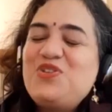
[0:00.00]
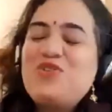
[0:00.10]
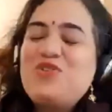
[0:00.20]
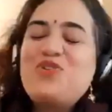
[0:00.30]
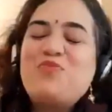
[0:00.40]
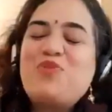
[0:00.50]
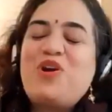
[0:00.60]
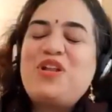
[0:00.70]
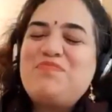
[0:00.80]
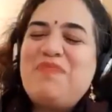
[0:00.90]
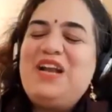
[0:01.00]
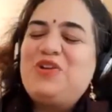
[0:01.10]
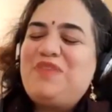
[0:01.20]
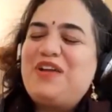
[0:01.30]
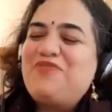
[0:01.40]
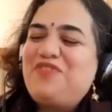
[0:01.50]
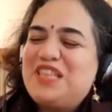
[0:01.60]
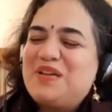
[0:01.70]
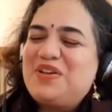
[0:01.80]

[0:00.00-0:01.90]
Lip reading: brought a smile to my face, because